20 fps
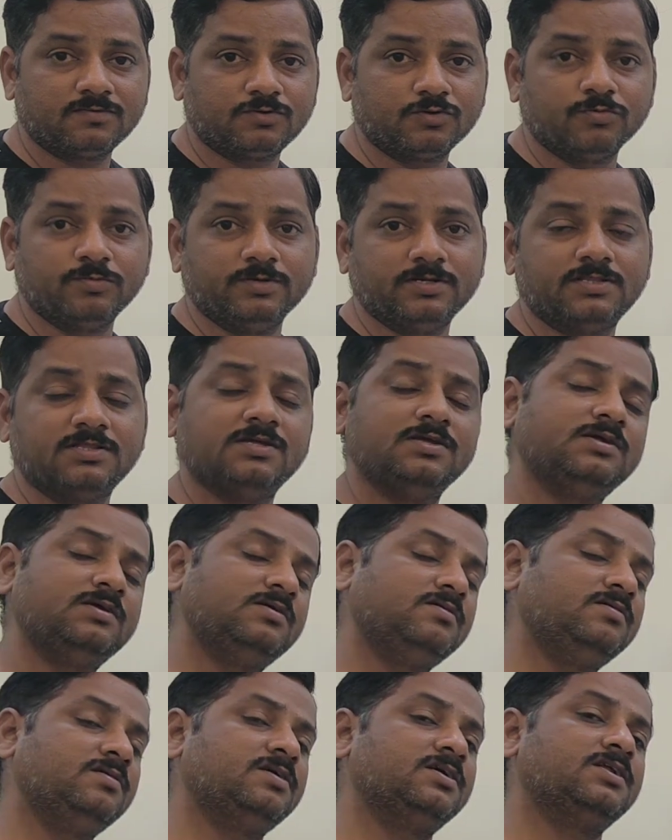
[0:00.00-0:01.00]
bits.
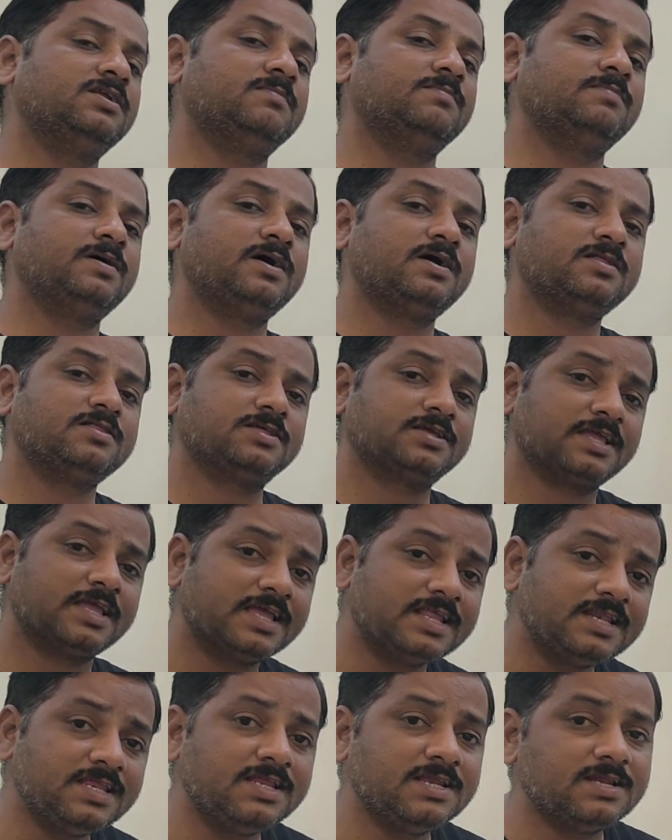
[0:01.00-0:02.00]
You can mask
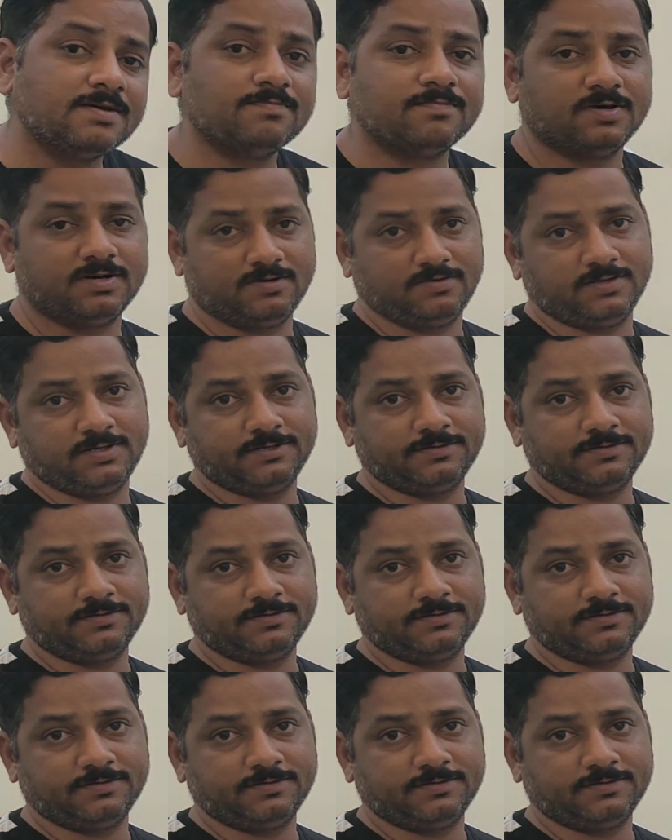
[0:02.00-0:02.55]
any number.